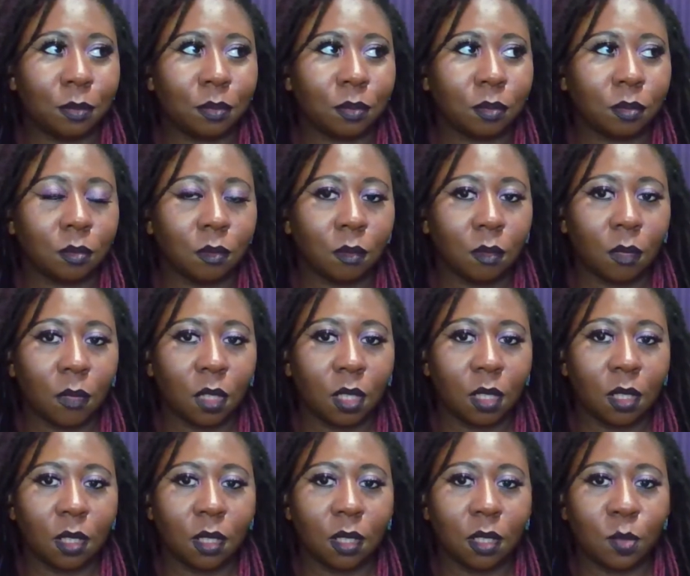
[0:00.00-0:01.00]
especially
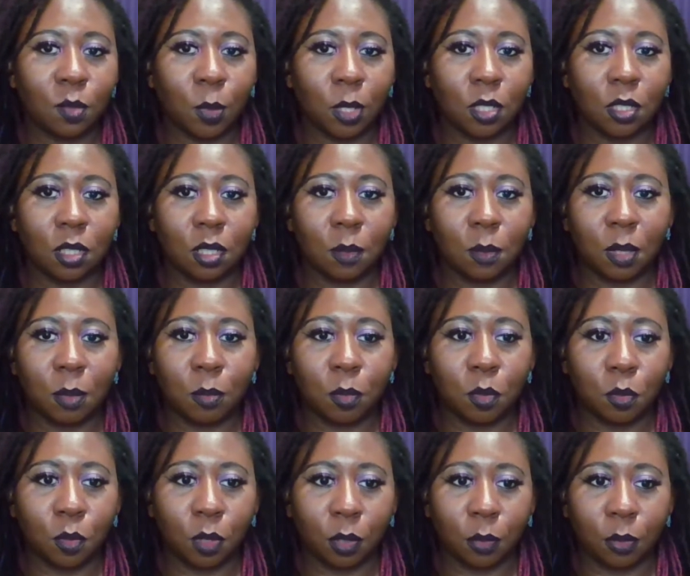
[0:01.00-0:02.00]
people who work with
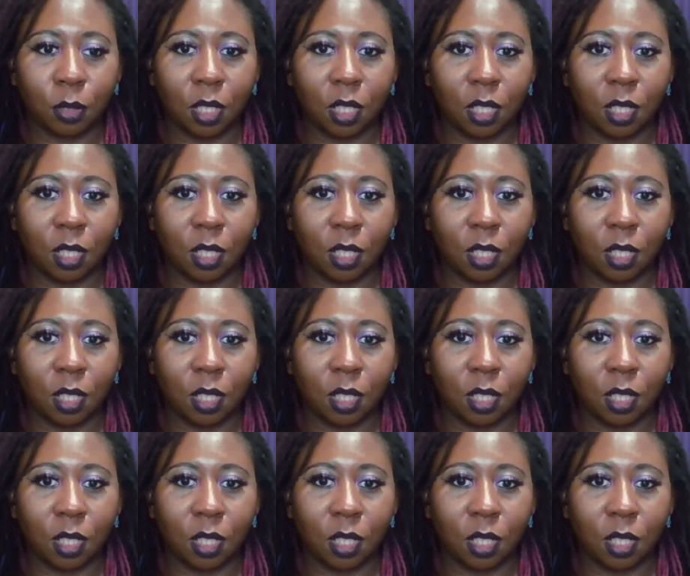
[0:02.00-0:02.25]
kids, like,